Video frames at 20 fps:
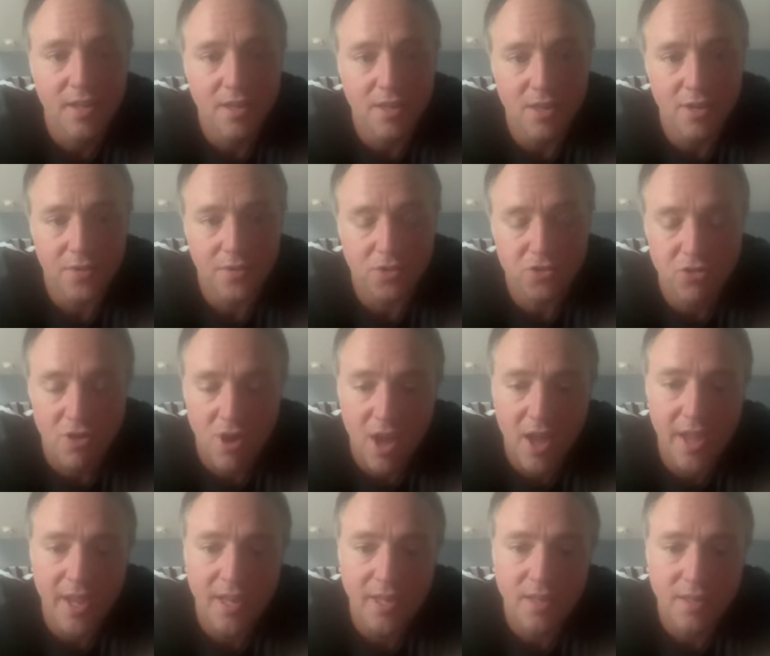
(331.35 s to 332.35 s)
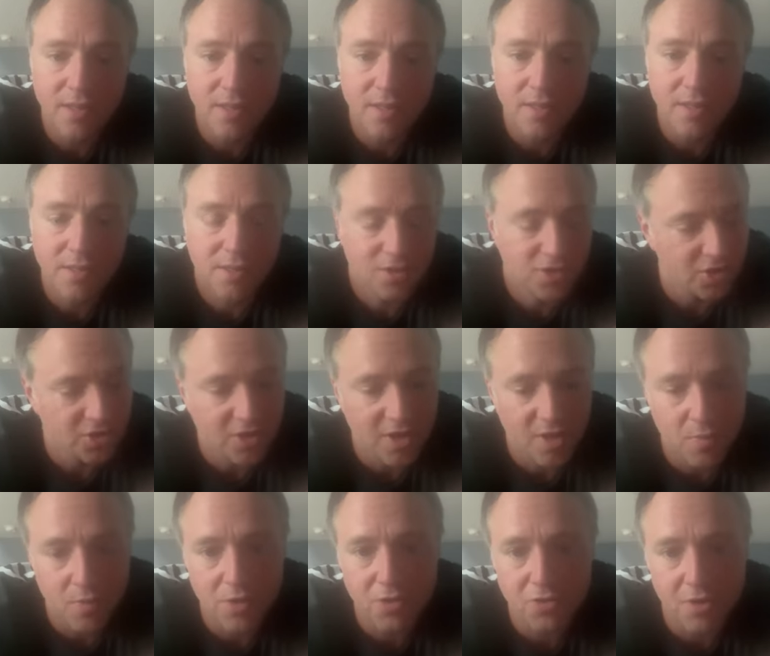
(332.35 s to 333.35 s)
You know, they're trying, just
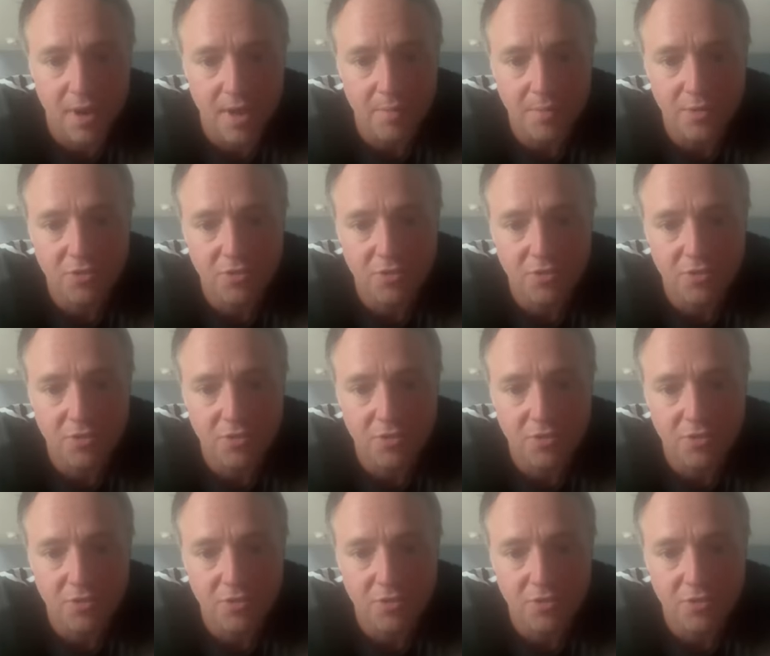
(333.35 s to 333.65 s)
like we're trying